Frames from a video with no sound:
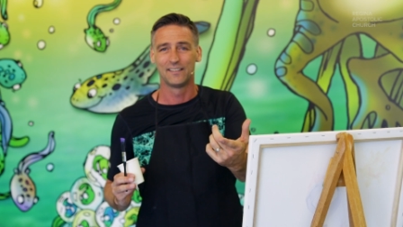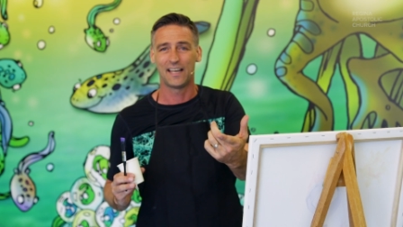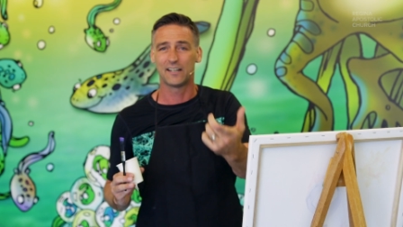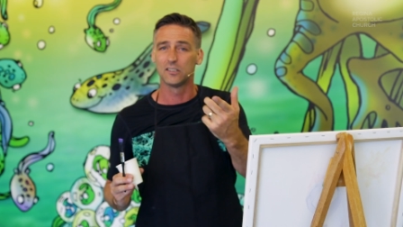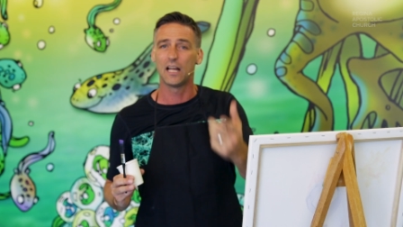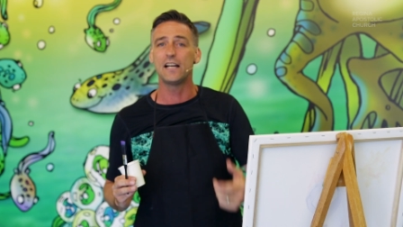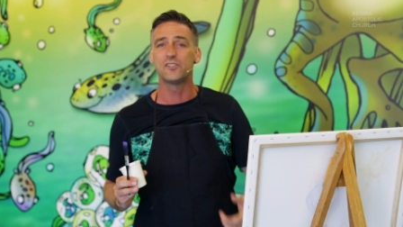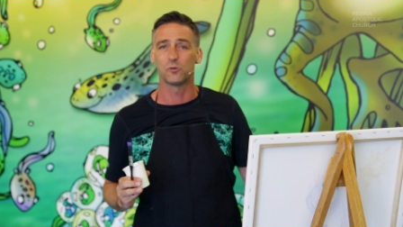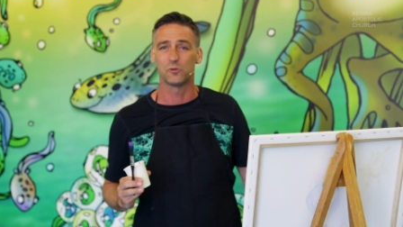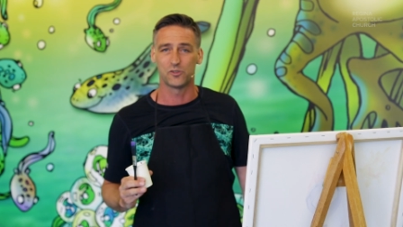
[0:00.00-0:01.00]
And
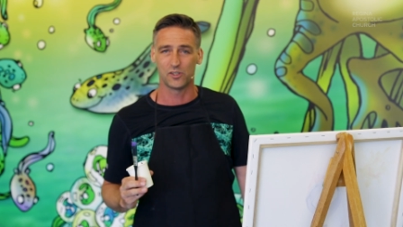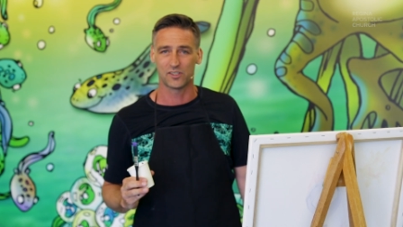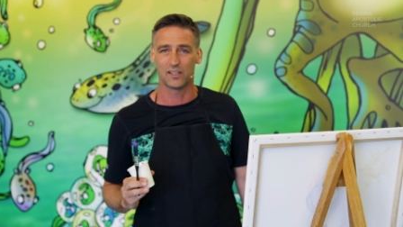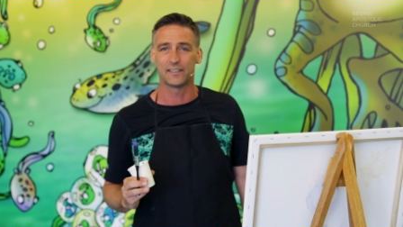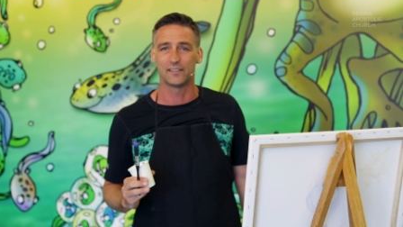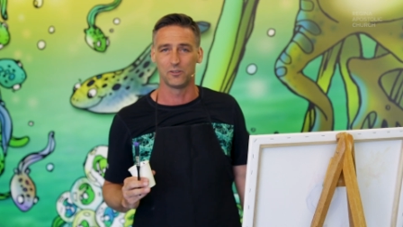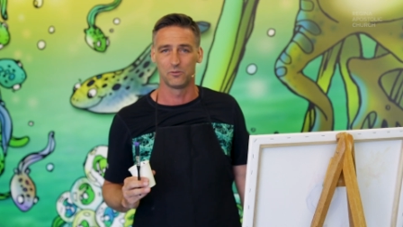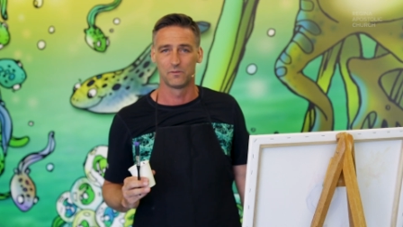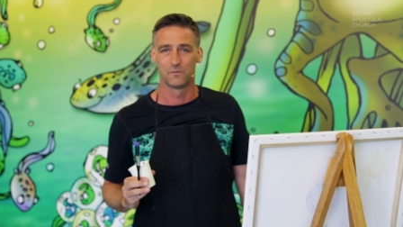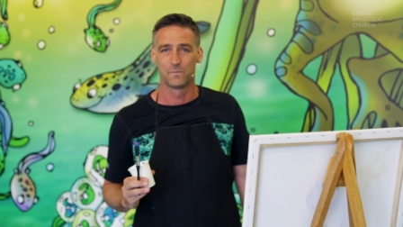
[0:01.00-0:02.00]
Elijah was just like you
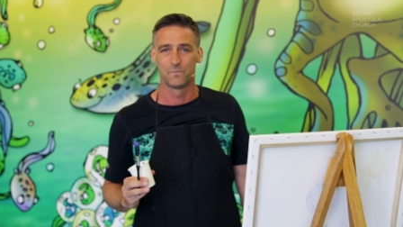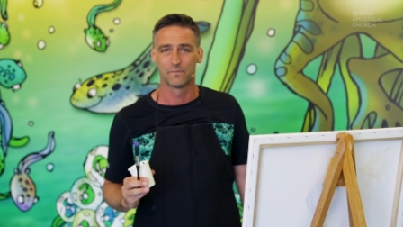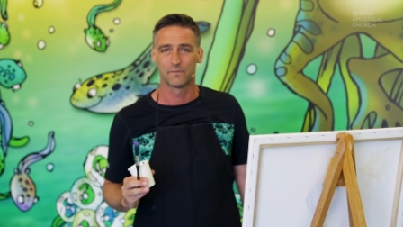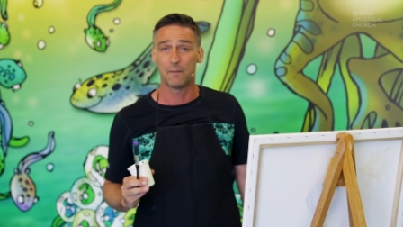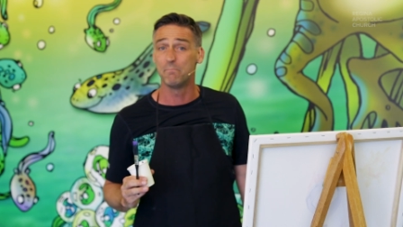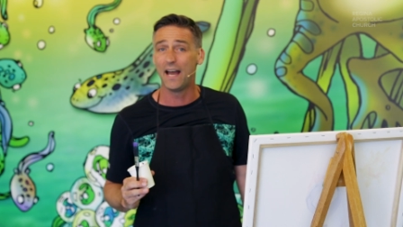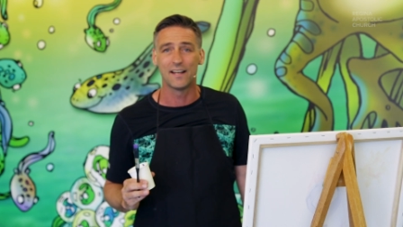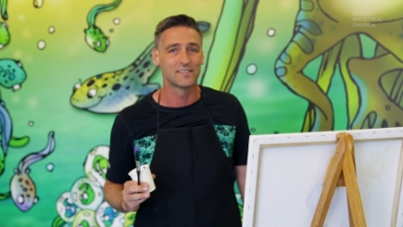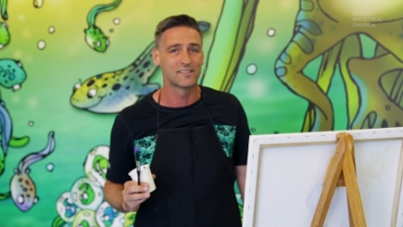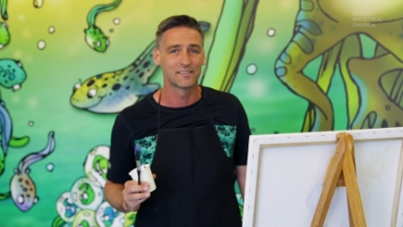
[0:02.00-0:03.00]
a
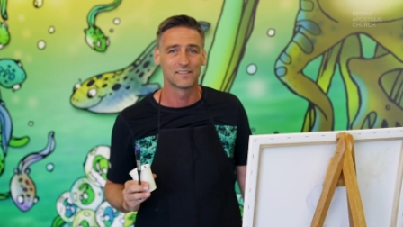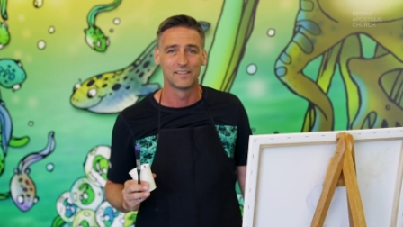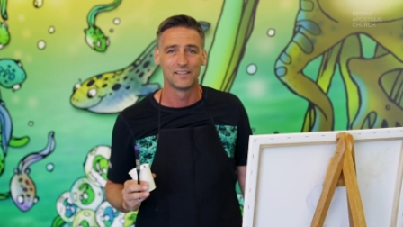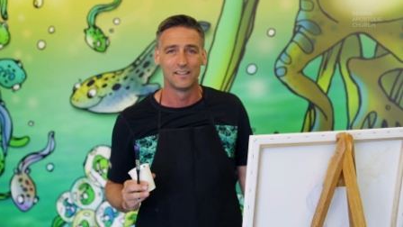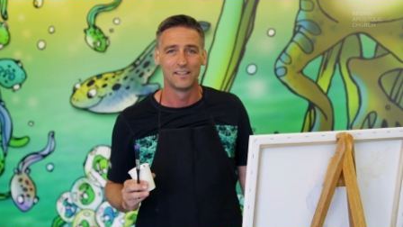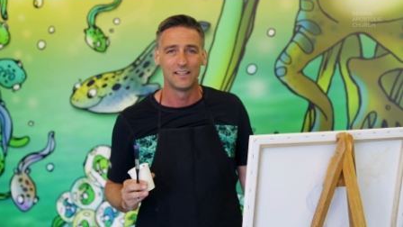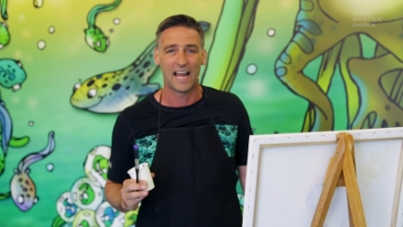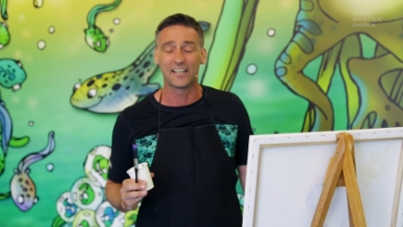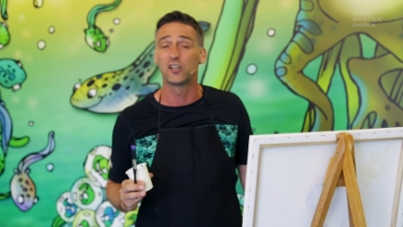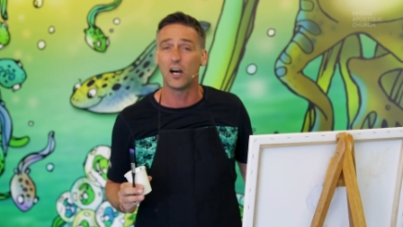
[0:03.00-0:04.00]
mess.
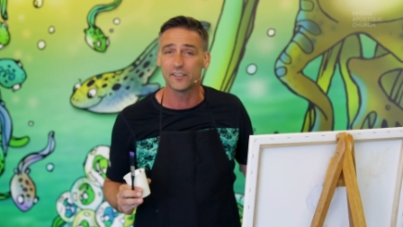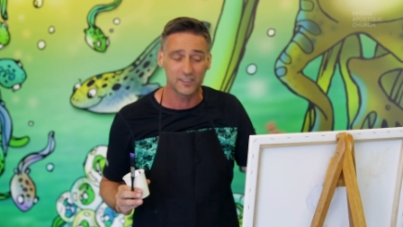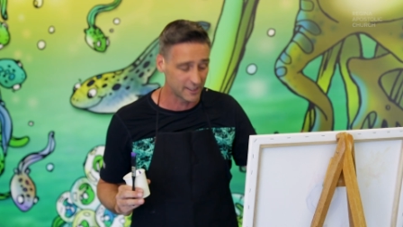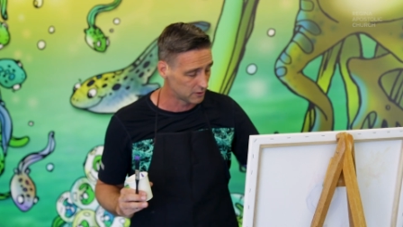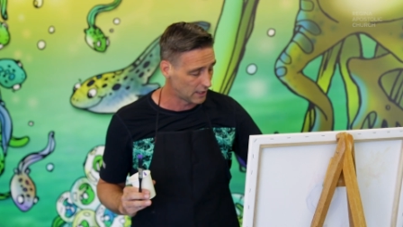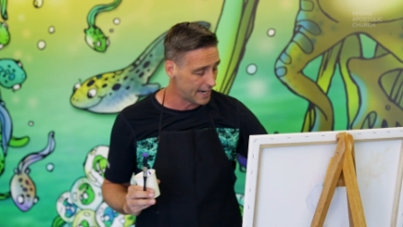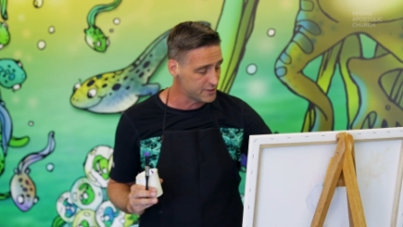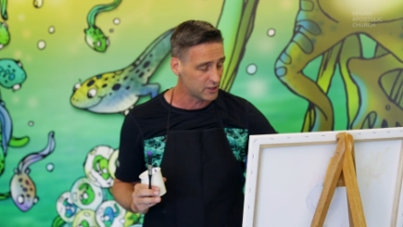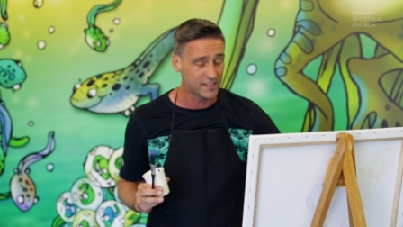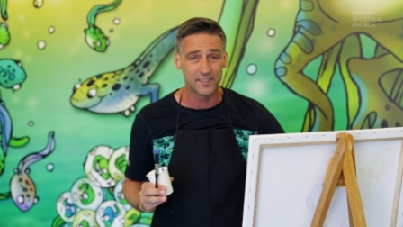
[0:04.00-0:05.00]
And God looked at
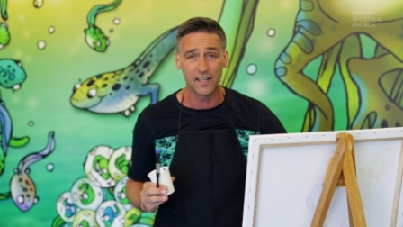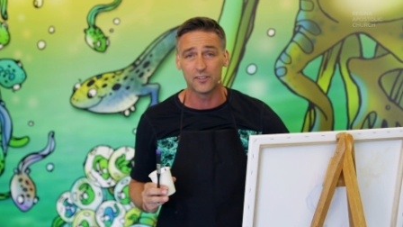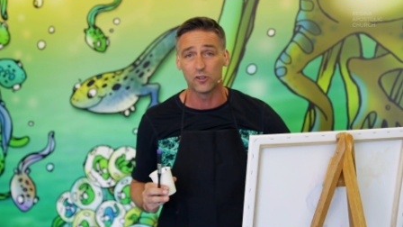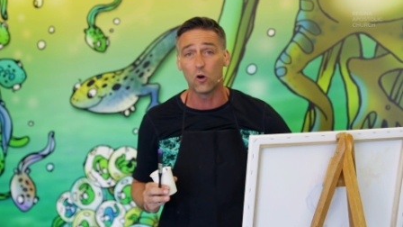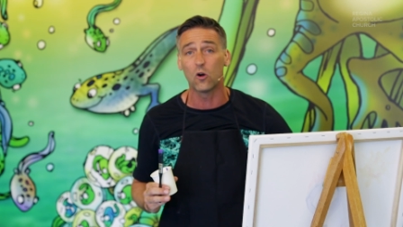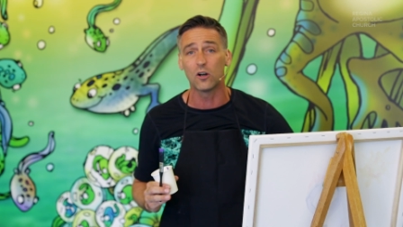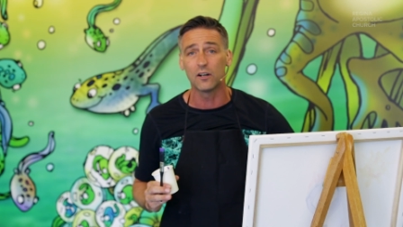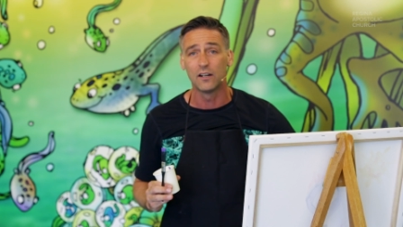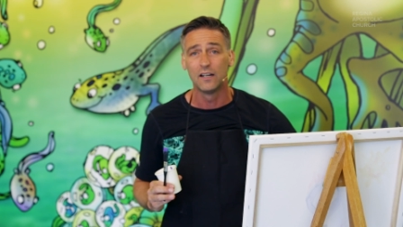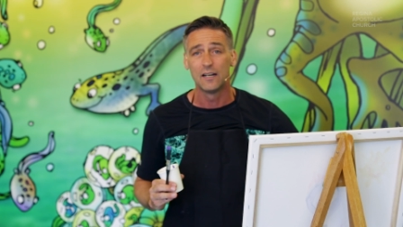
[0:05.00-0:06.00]
Elijah and he said,
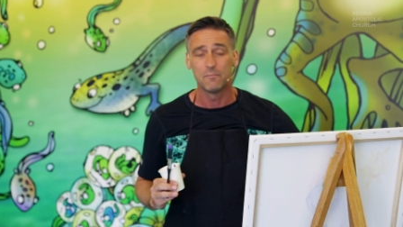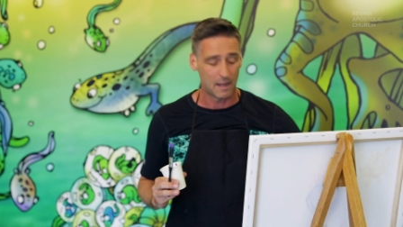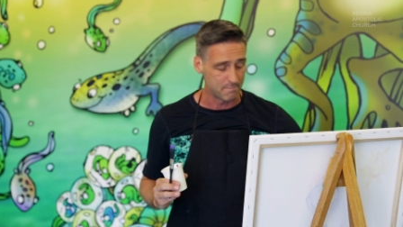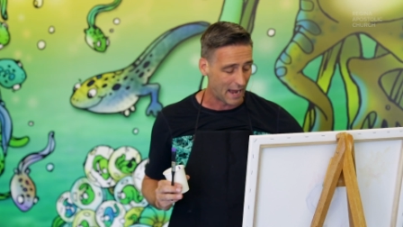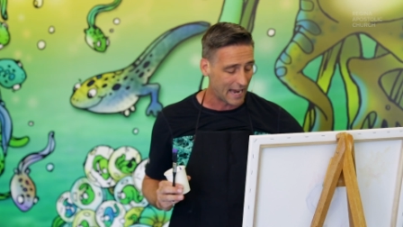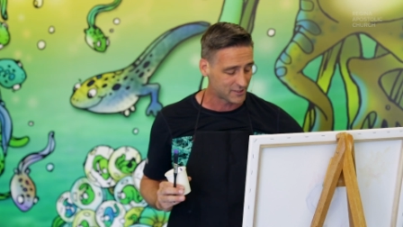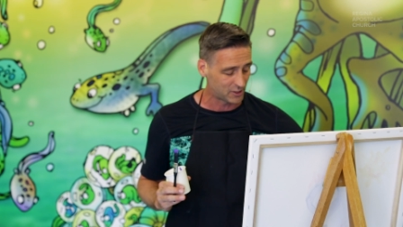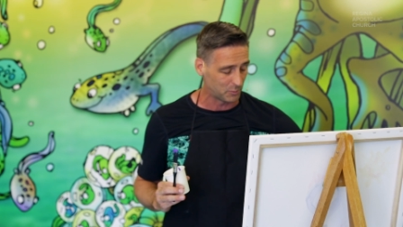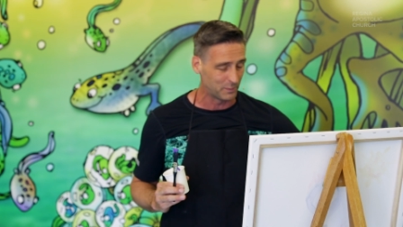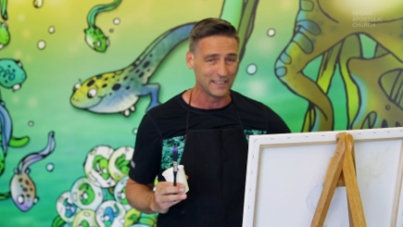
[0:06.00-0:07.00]
You're my
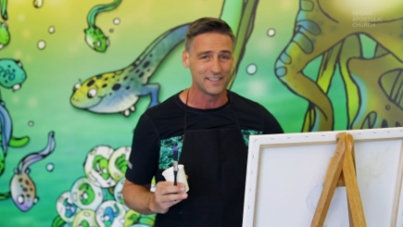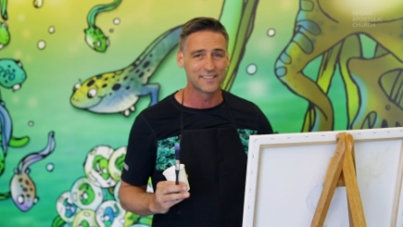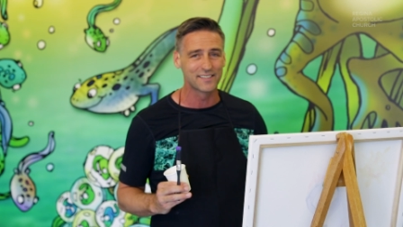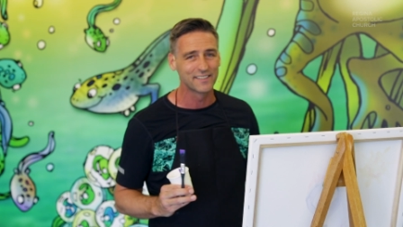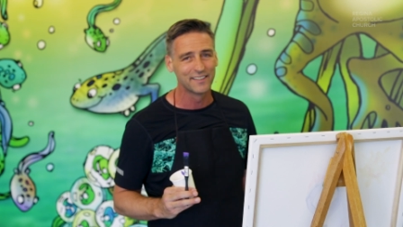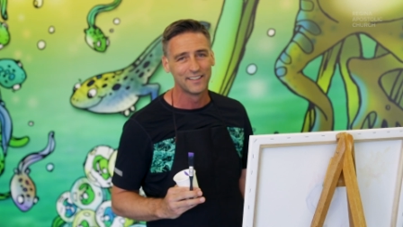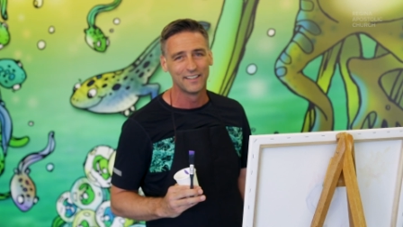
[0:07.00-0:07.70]
masterpiece.